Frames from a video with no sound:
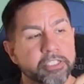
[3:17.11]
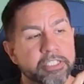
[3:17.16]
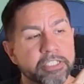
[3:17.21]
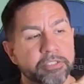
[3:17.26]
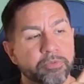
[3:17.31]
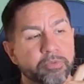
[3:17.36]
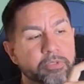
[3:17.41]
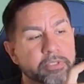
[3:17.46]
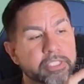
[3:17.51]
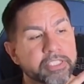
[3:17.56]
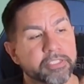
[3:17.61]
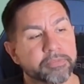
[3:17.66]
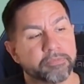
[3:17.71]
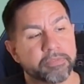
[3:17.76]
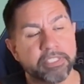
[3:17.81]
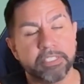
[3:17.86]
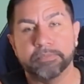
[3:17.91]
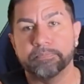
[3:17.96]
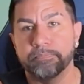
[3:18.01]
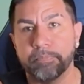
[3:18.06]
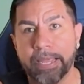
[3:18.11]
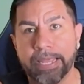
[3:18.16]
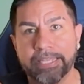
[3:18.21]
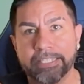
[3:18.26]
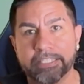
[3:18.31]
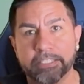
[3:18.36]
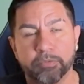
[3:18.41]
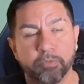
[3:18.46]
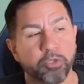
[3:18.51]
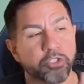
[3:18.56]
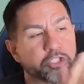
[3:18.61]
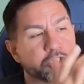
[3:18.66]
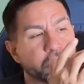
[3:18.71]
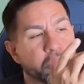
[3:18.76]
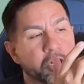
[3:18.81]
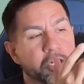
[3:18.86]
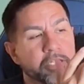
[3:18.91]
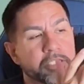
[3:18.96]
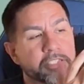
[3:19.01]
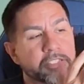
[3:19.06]
This base will
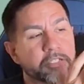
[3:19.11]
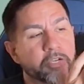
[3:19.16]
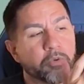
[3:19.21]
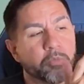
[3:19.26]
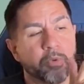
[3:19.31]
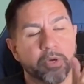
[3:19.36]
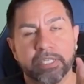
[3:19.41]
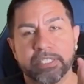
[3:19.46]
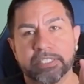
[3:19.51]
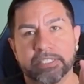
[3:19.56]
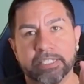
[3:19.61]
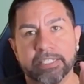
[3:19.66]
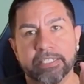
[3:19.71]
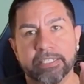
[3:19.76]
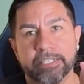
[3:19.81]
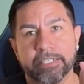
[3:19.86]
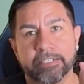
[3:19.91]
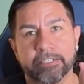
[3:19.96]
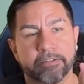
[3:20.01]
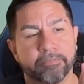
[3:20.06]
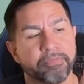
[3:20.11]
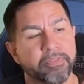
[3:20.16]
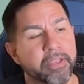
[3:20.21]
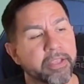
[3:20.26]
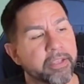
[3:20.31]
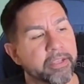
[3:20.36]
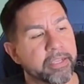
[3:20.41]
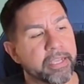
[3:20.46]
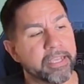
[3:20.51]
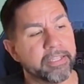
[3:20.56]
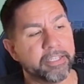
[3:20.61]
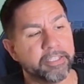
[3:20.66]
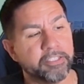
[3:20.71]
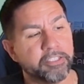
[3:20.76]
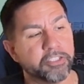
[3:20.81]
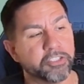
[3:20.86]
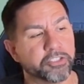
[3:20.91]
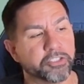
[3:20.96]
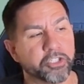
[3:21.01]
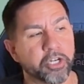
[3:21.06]
charge what is in here, and then
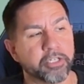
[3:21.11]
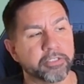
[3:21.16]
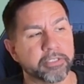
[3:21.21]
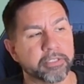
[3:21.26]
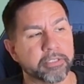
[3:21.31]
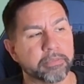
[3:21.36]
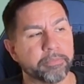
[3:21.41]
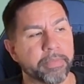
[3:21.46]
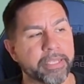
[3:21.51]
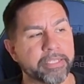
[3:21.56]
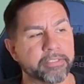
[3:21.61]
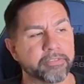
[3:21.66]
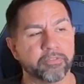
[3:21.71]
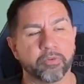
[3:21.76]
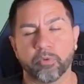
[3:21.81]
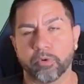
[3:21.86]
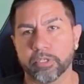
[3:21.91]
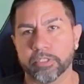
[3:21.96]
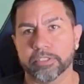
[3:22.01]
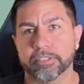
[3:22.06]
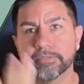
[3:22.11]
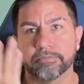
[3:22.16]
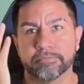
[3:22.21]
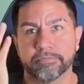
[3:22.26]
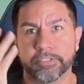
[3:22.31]
you just charge up the base, of course.